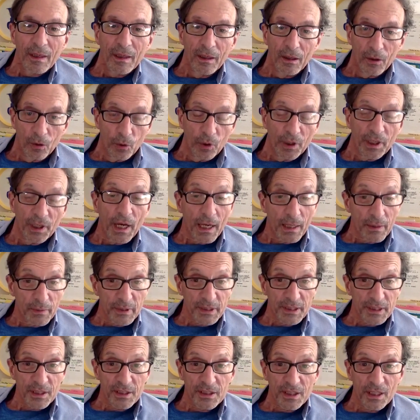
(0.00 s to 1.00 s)
when I
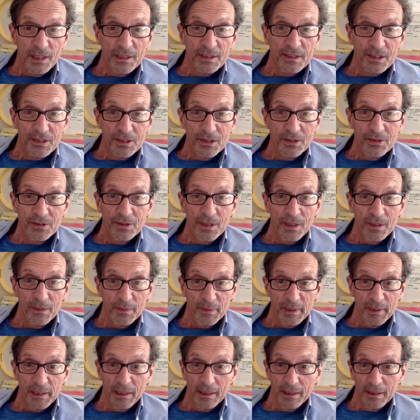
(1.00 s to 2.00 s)
was a young student at the
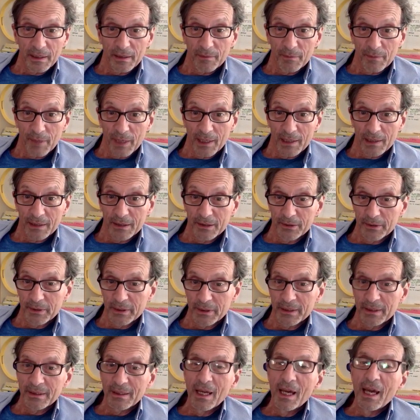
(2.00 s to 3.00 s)
beginning of my
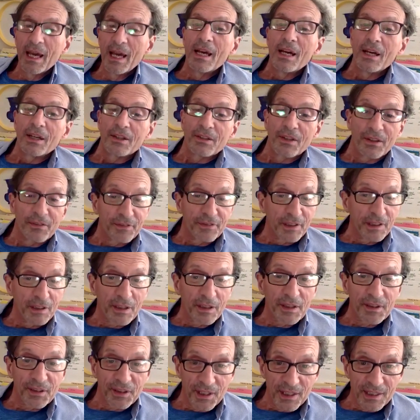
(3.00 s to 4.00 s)
career, the very
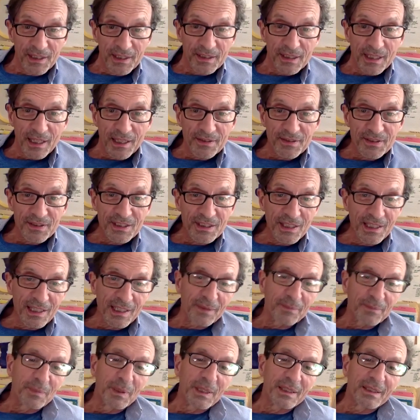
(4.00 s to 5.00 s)
things I've
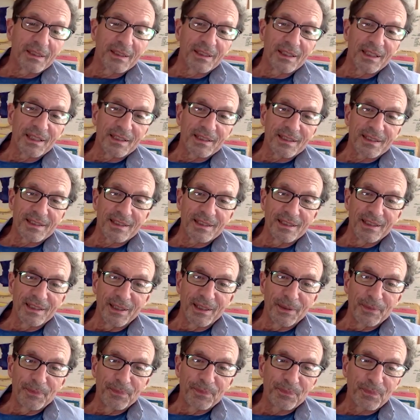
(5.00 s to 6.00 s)
said, because
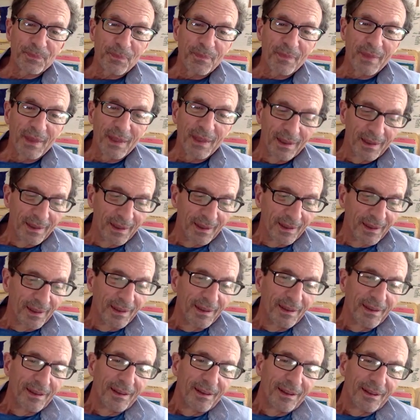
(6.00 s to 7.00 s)
um,
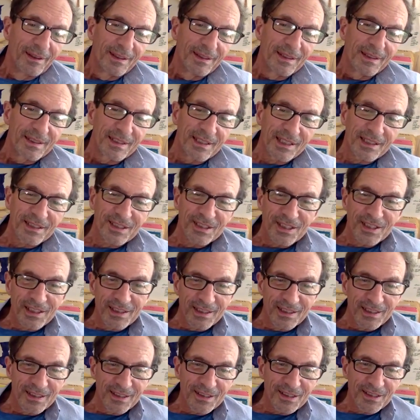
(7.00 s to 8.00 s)
60
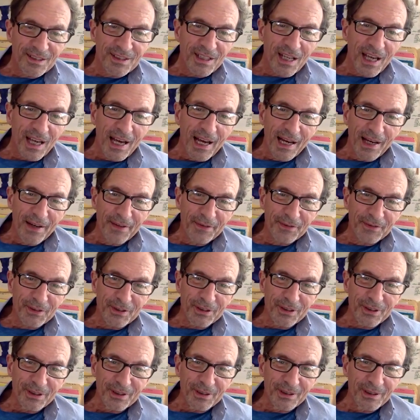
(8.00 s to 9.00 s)
years
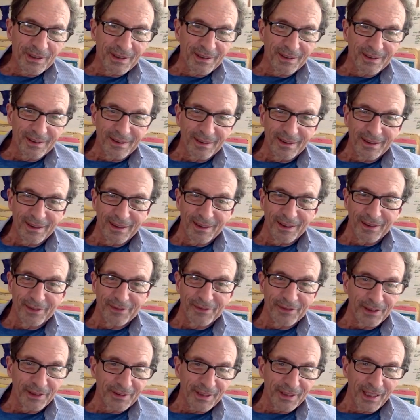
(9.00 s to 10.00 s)
after uh,
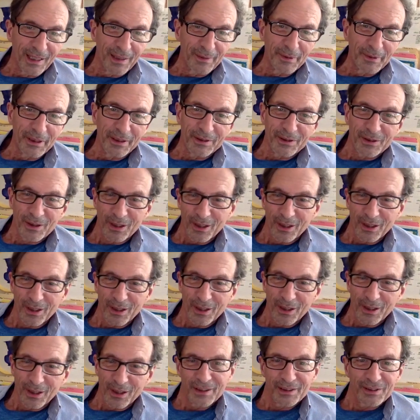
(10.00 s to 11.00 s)
Wertheimer and
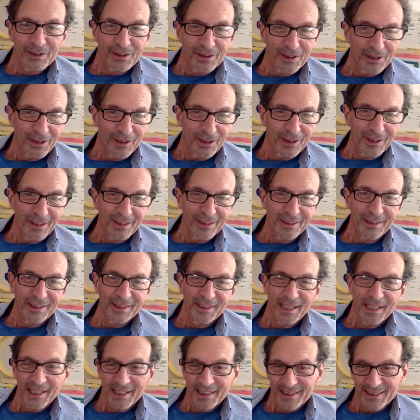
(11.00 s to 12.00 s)
Koffka and Köhler
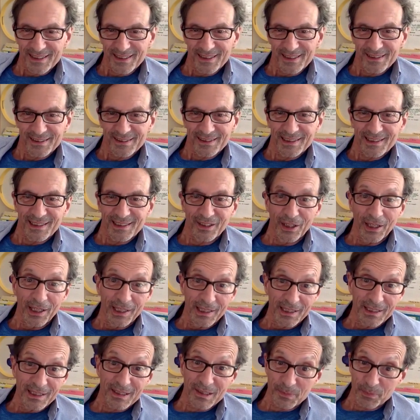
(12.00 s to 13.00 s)
and Exner and,
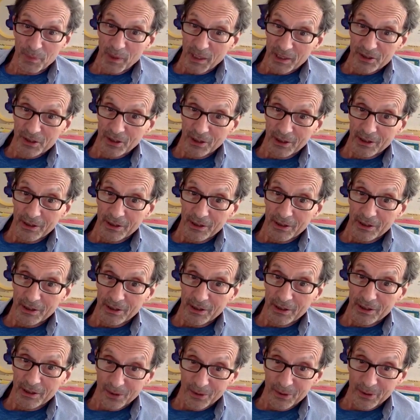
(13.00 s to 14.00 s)
and especially
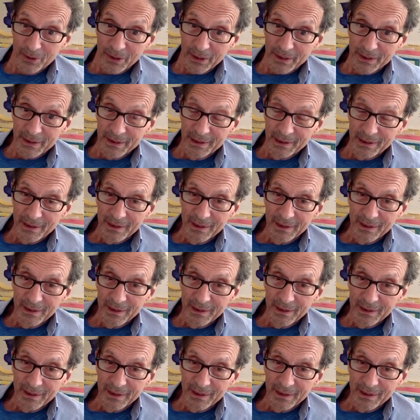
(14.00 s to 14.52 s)
Kurt Lewin